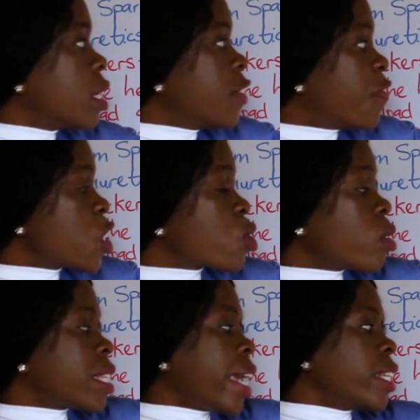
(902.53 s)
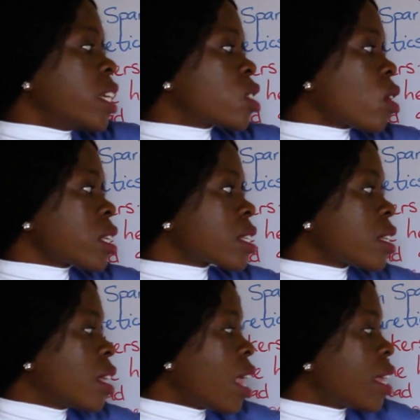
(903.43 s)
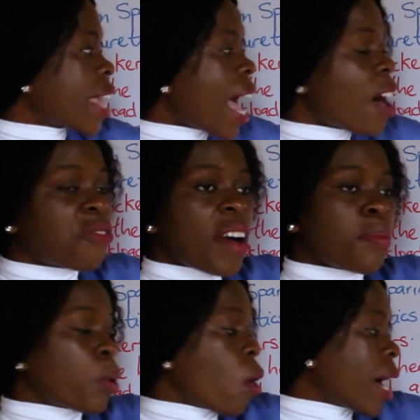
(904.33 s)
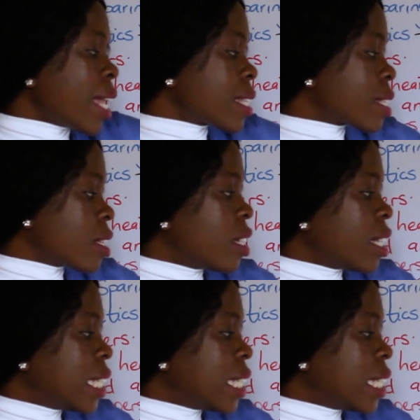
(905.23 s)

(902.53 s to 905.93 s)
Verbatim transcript: the vasodilators, the alpha blockers,